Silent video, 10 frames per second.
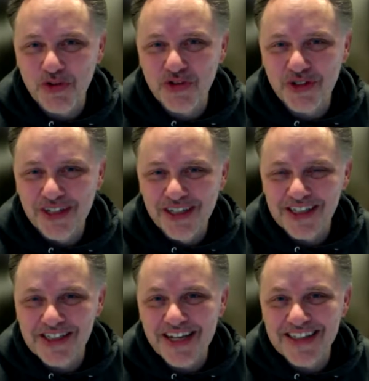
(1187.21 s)
So
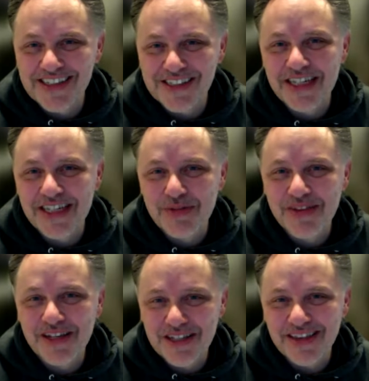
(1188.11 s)
is that the sentiment
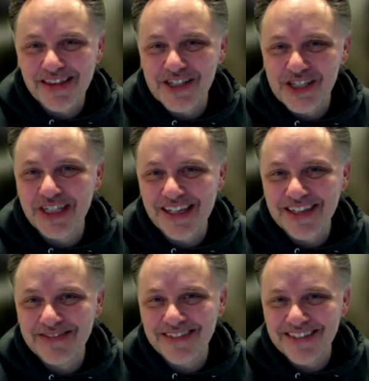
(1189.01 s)
that they still
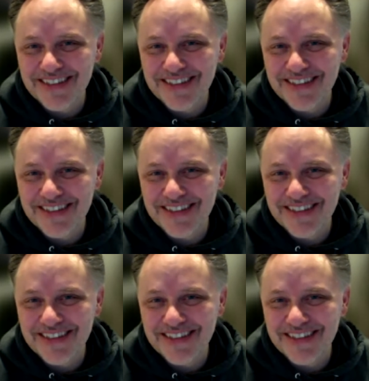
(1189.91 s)
have?